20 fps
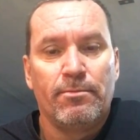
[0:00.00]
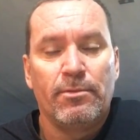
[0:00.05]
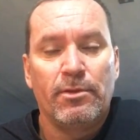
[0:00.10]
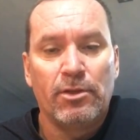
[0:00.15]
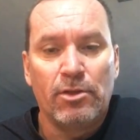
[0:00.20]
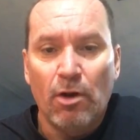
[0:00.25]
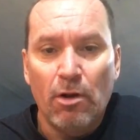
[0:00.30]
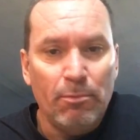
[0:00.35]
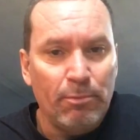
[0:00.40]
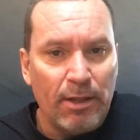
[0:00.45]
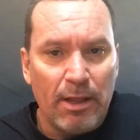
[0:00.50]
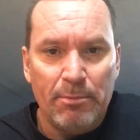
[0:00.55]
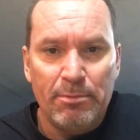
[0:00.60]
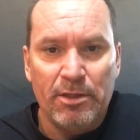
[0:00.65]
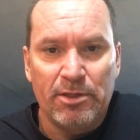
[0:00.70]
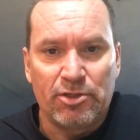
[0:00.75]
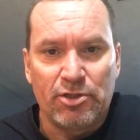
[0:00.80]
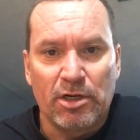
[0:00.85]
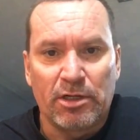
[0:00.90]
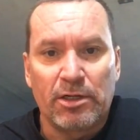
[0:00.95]
Don't blame the
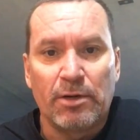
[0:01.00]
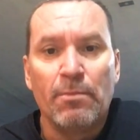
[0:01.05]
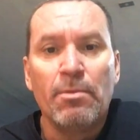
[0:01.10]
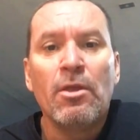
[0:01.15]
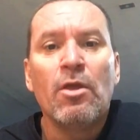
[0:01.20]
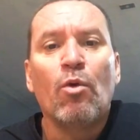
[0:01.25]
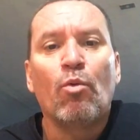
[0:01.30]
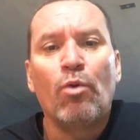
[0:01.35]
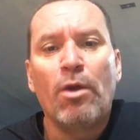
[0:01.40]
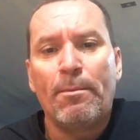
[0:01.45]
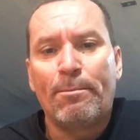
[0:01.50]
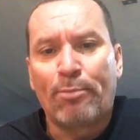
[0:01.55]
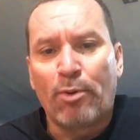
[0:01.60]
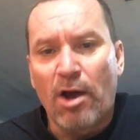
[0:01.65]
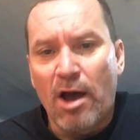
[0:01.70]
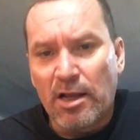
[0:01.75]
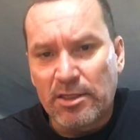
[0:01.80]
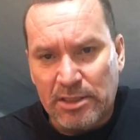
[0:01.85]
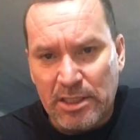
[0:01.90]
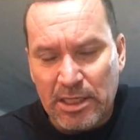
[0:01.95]
instructor. We
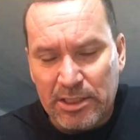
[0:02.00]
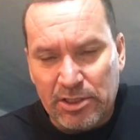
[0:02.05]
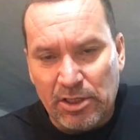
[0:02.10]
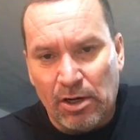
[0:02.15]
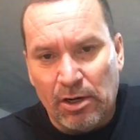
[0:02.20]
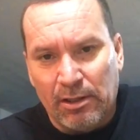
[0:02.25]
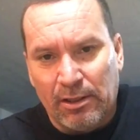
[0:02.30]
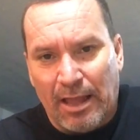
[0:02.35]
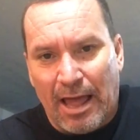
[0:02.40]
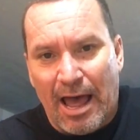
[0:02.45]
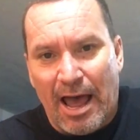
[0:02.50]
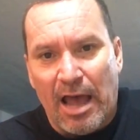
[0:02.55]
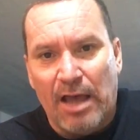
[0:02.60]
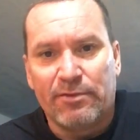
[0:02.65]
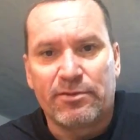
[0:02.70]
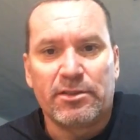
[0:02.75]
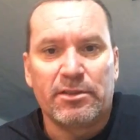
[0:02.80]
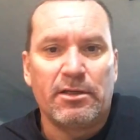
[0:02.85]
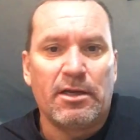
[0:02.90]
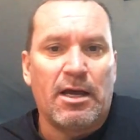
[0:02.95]
process our
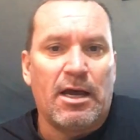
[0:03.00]
lives